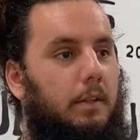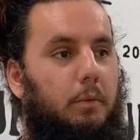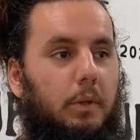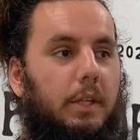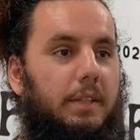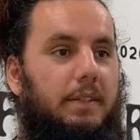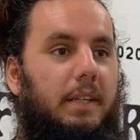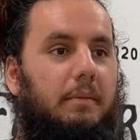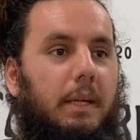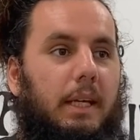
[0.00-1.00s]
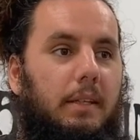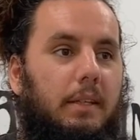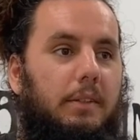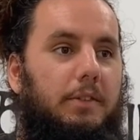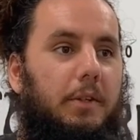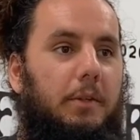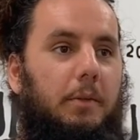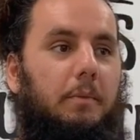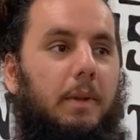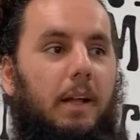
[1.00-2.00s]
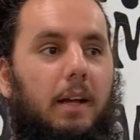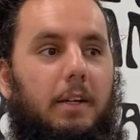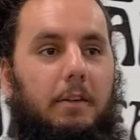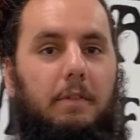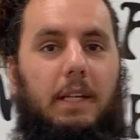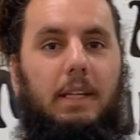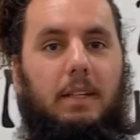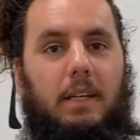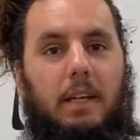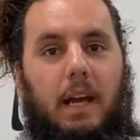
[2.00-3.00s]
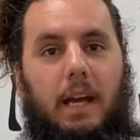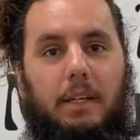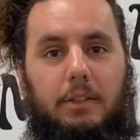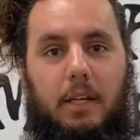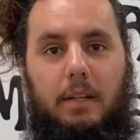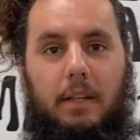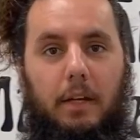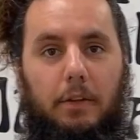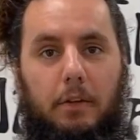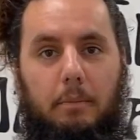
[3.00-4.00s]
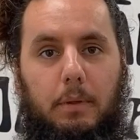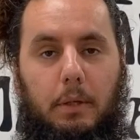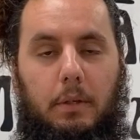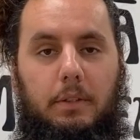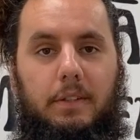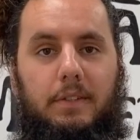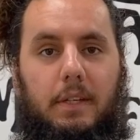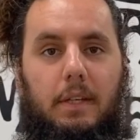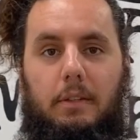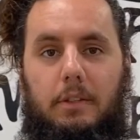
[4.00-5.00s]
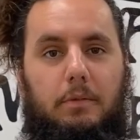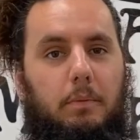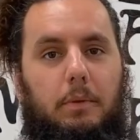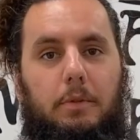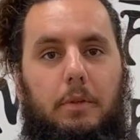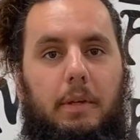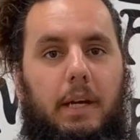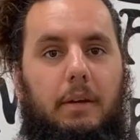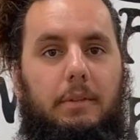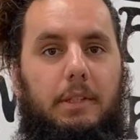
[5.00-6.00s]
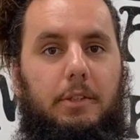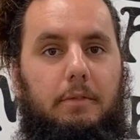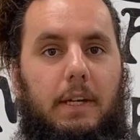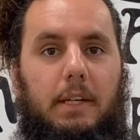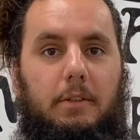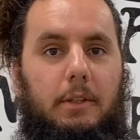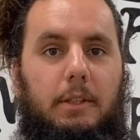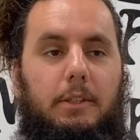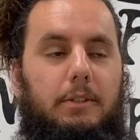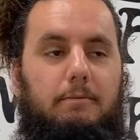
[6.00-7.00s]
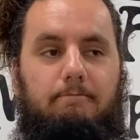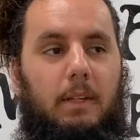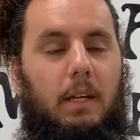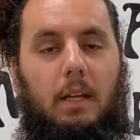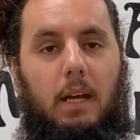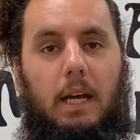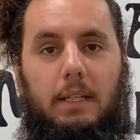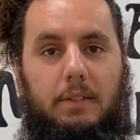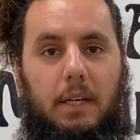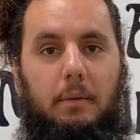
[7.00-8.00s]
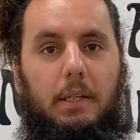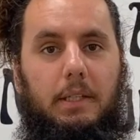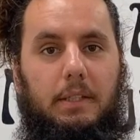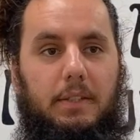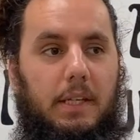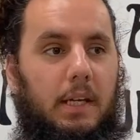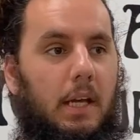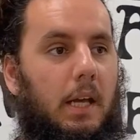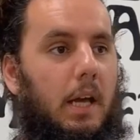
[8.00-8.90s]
the weirdest thing, man. So conveniently, I checked the other computer to see just what was going on with Digital Factory. Just honestly, I wanted to see.